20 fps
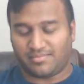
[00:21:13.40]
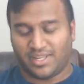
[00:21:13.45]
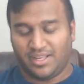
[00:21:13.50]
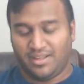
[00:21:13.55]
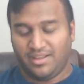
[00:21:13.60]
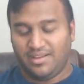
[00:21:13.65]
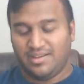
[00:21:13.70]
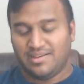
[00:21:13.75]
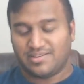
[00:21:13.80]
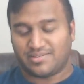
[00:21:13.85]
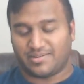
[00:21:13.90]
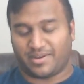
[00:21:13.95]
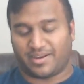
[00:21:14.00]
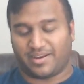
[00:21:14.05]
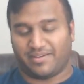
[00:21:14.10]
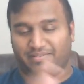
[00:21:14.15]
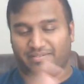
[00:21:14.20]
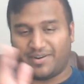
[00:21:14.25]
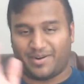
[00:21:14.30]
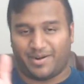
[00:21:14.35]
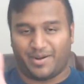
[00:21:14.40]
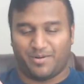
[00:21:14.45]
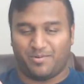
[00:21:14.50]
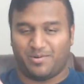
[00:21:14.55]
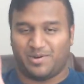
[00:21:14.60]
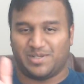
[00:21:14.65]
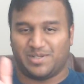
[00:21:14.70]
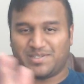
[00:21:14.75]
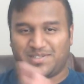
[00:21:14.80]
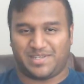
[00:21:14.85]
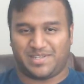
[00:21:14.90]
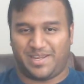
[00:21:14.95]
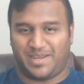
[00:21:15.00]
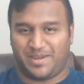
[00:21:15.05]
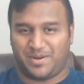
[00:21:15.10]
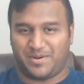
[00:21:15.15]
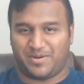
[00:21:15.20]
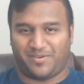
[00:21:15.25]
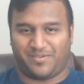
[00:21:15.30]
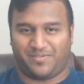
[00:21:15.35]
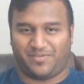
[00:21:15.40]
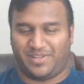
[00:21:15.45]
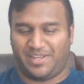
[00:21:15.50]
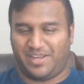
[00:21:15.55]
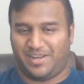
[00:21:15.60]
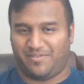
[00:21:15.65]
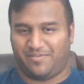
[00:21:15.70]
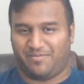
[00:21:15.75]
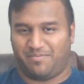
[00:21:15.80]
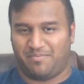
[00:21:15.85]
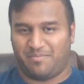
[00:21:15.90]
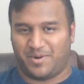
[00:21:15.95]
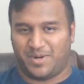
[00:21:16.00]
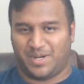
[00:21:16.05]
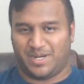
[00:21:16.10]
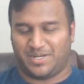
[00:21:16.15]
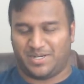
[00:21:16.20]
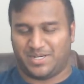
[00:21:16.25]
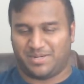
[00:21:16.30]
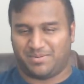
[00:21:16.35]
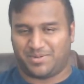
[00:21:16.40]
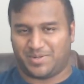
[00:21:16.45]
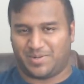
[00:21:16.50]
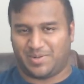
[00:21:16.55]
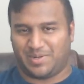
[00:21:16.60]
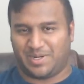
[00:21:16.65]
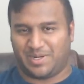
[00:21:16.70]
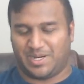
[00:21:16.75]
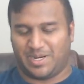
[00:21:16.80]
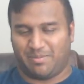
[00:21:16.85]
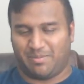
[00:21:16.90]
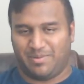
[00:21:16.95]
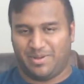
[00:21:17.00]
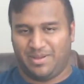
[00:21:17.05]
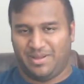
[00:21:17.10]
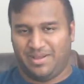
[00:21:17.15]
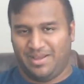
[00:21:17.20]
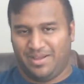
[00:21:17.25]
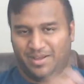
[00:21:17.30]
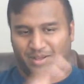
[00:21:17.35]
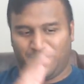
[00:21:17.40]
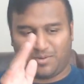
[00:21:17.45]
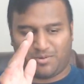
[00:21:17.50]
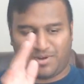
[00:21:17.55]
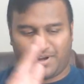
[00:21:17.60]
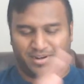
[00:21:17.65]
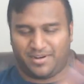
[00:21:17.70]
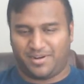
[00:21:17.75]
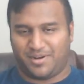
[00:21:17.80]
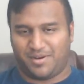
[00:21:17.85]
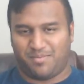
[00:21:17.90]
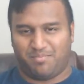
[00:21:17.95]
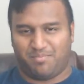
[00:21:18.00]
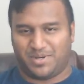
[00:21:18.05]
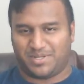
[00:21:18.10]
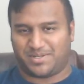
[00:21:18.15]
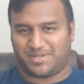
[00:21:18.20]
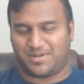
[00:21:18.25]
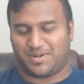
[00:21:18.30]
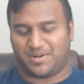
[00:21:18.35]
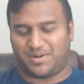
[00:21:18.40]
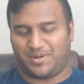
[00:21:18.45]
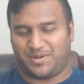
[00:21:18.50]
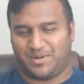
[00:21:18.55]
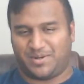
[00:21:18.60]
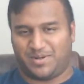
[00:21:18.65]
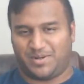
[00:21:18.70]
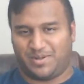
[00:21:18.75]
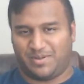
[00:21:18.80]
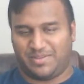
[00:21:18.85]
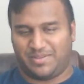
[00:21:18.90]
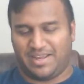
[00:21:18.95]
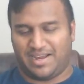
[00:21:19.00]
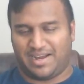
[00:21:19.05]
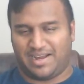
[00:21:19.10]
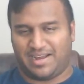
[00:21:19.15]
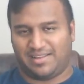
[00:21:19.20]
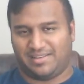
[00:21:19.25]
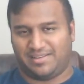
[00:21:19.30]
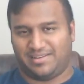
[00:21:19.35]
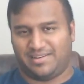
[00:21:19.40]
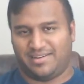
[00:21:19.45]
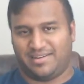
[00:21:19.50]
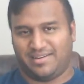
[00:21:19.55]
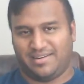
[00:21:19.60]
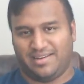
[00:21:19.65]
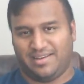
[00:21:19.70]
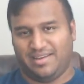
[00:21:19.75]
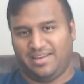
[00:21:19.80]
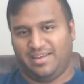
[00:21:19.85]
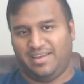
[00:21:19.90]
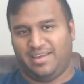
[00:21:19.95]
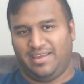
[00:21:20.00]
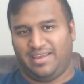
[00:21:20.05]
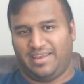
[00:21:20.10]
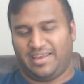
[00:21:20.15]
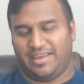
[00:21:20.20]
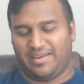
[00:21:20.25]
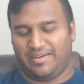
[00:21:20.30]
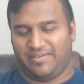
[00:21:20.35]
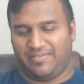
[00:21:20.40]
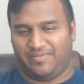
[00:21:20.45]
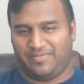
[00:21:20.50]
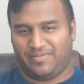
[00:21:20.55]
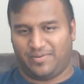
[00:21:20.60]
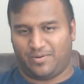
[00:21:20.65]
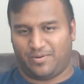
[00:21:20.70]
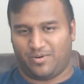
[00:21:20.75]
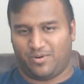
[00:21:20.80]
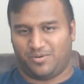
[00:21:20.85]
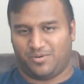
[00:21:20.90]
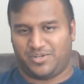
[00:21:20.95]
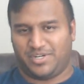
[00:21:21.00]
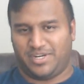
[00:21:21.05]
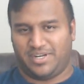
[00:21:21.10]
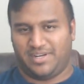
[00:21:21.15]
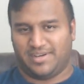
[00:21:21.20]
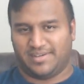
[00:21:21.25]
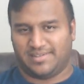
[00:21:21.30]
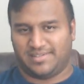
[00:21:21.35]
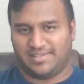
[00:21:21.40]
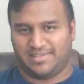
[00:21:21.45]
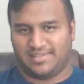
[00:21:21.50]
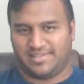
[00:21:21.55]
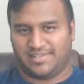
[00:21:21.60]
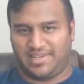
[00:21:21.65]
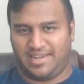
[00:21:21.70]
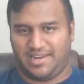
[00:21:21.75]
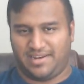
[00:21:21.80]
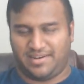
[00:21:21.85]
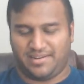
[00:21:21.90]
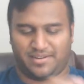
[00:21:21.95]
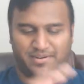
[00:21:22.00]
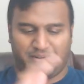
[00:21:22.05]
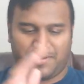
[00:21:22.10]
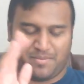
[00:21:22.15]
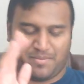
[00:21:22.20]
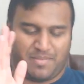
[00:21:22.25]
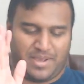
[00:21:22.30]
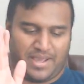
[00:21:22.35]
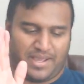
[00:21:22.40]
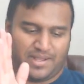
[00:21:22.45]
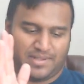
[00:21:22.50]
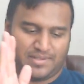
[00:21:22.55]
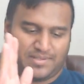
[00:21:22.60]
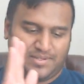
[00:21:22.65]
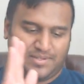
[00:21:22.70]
So I could very well see, a fleet of Marine ships showing up, threatening to buster call the island if Orochi doesn't cede to their demands.